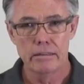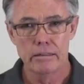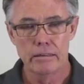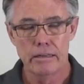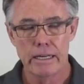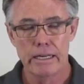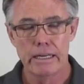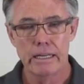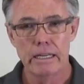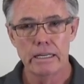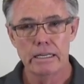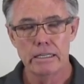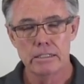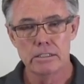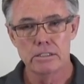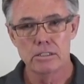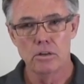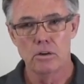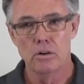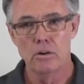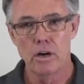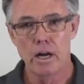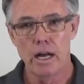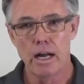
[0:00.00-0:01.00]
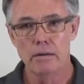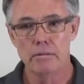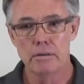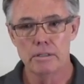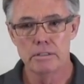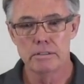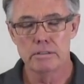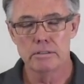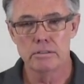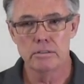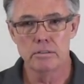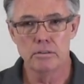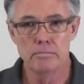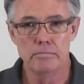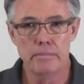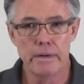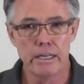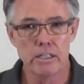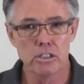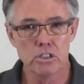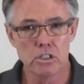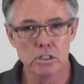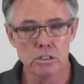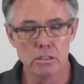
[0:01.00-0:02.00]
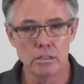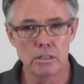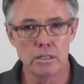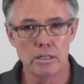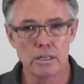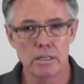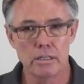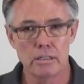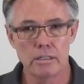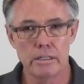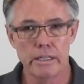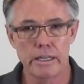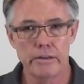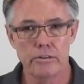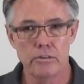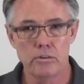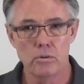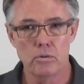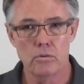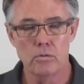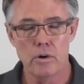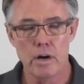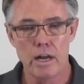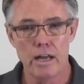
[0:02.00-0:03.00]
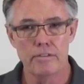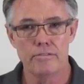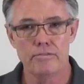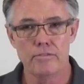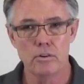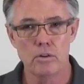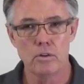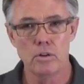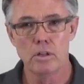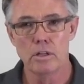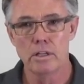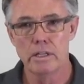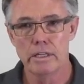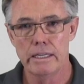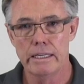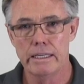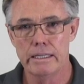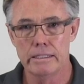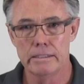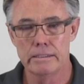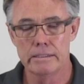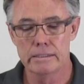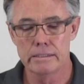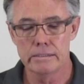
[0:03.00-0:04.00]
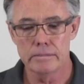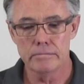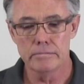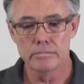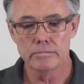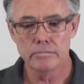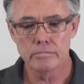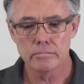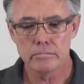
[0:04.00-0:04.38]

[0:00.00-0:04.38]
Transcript: All right, so I would sort of make sure that your rifle is